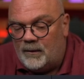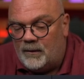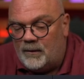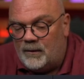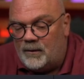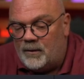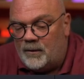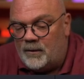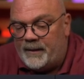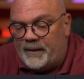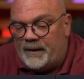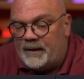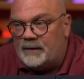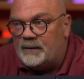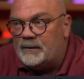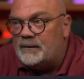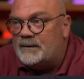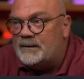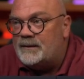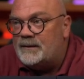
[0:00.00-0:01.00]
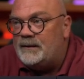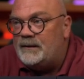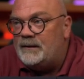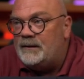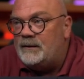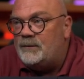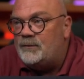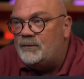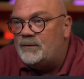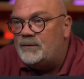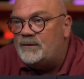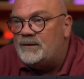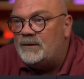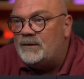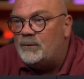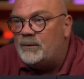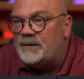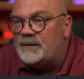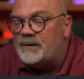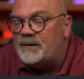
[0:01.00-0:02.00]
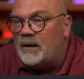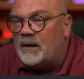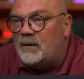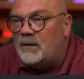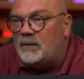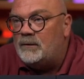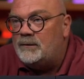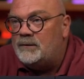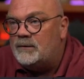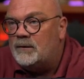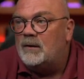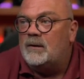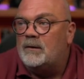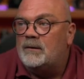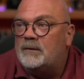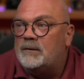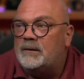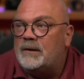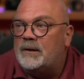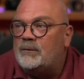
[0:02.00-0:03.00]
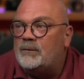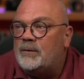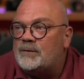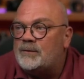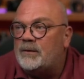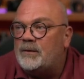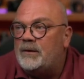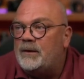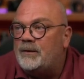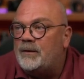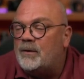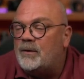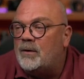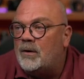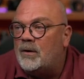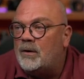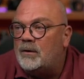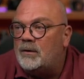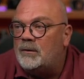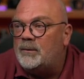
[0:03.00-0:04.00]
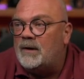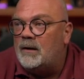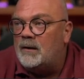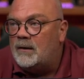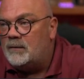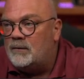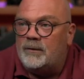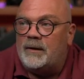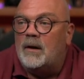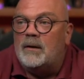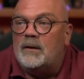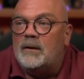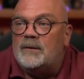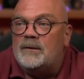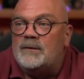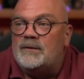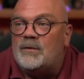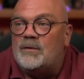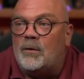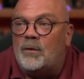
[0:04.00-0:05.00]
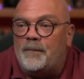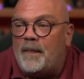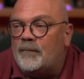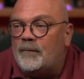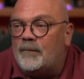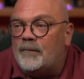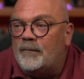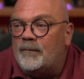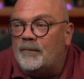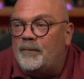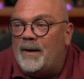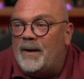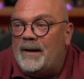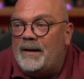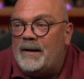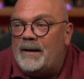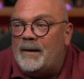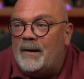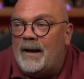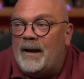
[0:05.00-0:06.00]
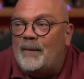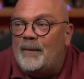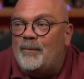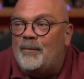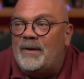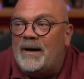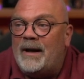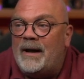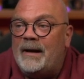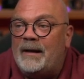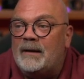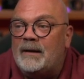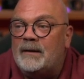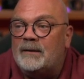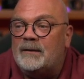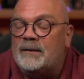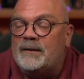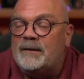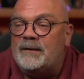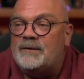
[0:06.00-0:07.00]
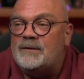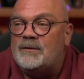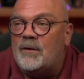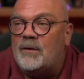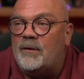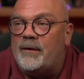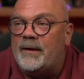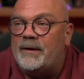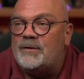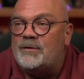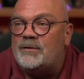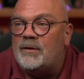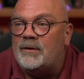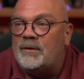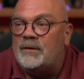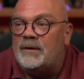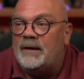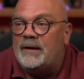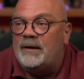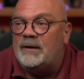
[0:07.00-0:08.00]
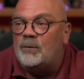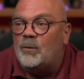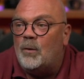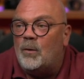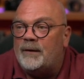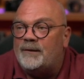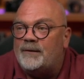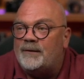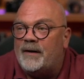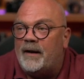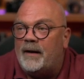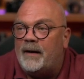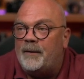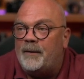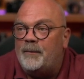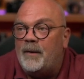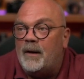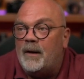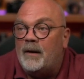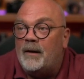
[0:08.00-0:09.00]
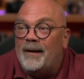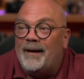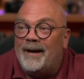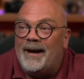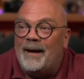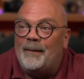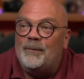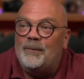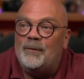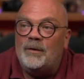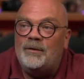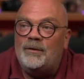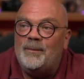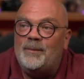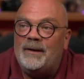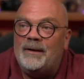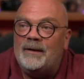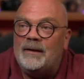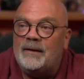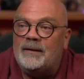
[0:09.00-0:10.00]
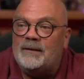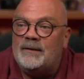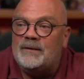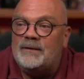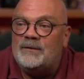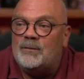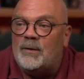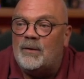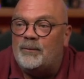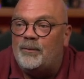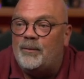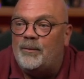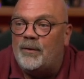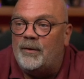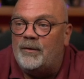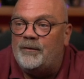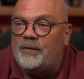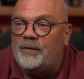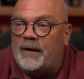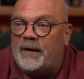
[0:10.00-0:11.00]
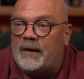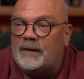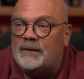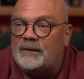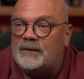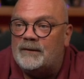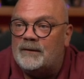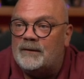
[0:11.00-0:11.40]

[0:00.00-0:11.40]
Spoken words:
Command D to see without, that was only the color, but so by applying this correction in one time, I'm not making this one perfect,